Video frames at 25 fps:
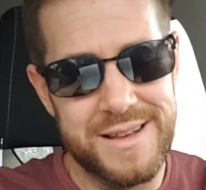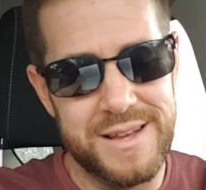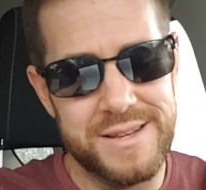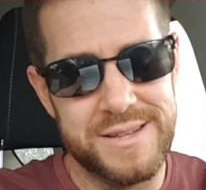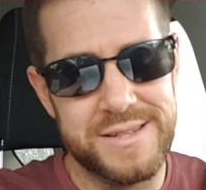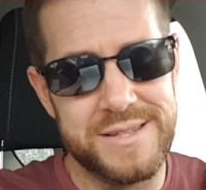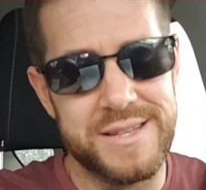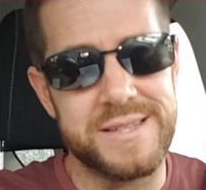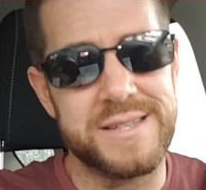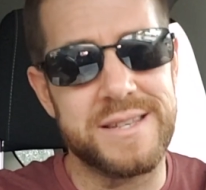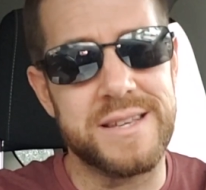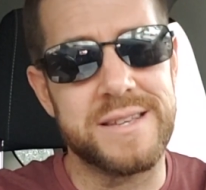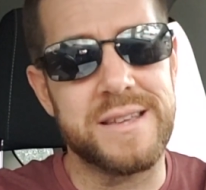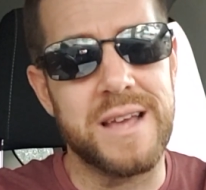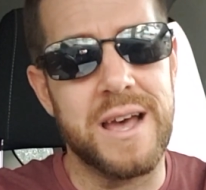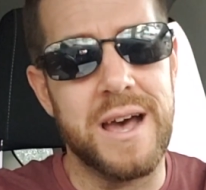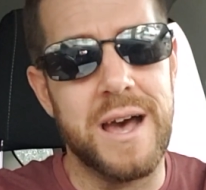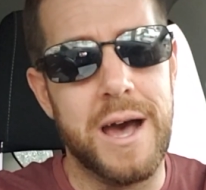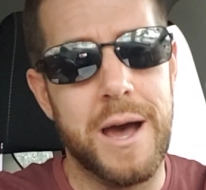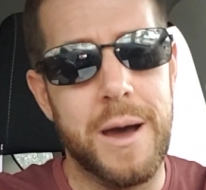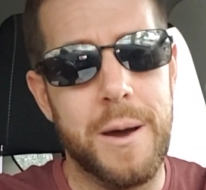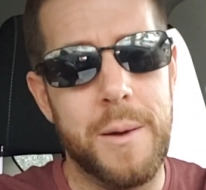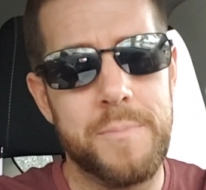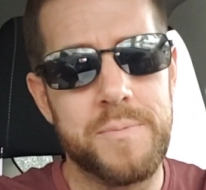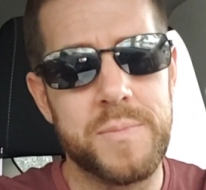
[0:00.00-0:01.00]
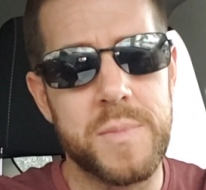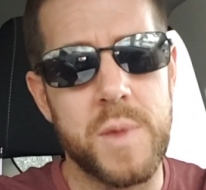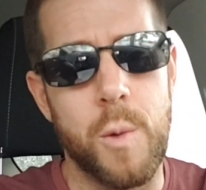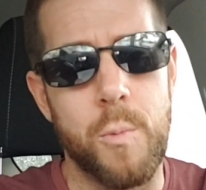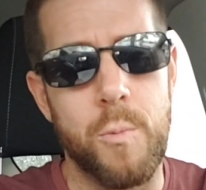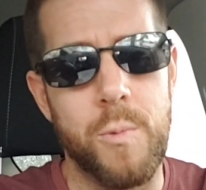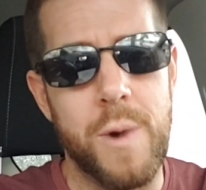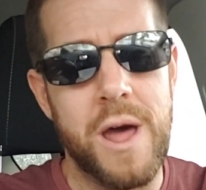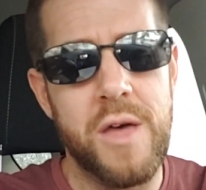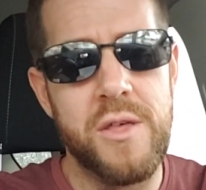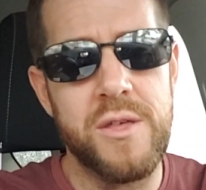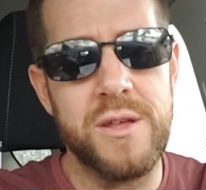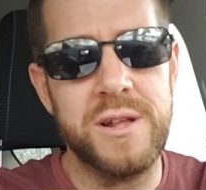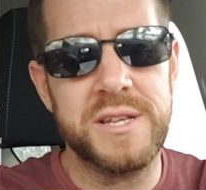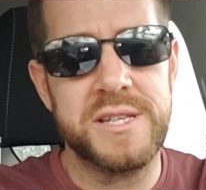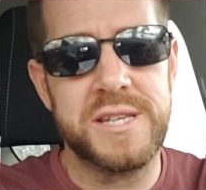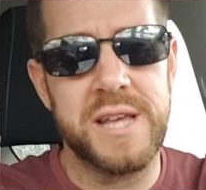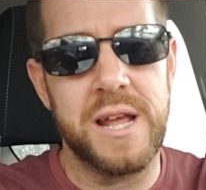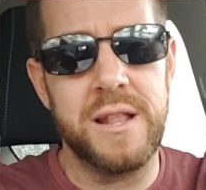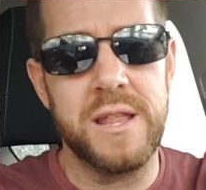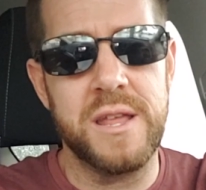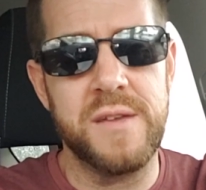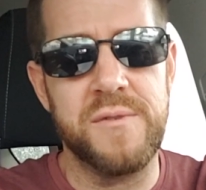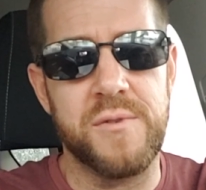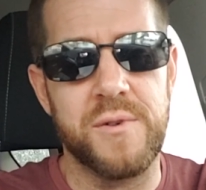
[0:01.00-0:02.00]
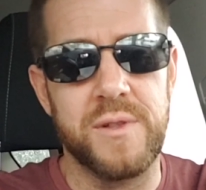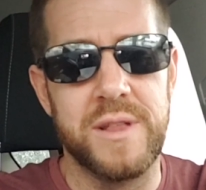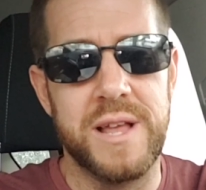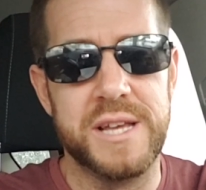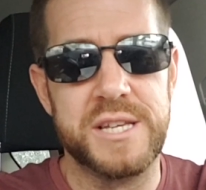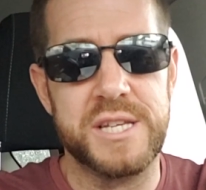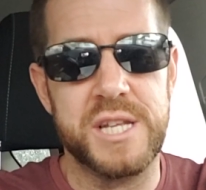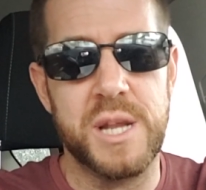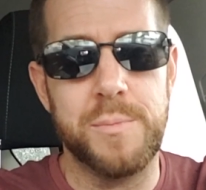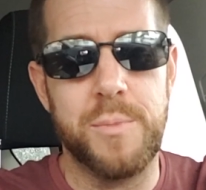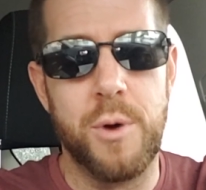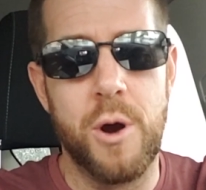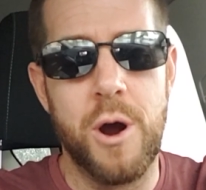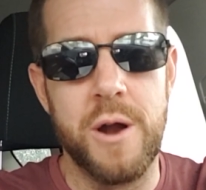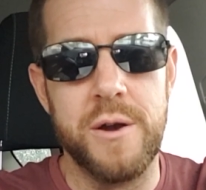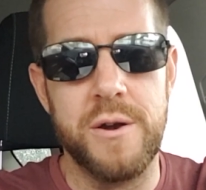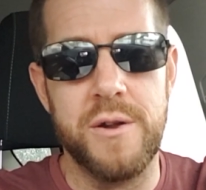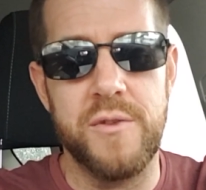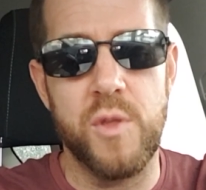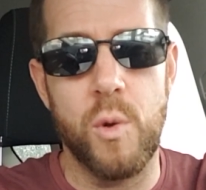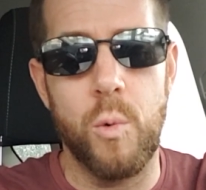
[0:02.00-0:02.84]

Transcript: This is, rather than settling for less than a partner,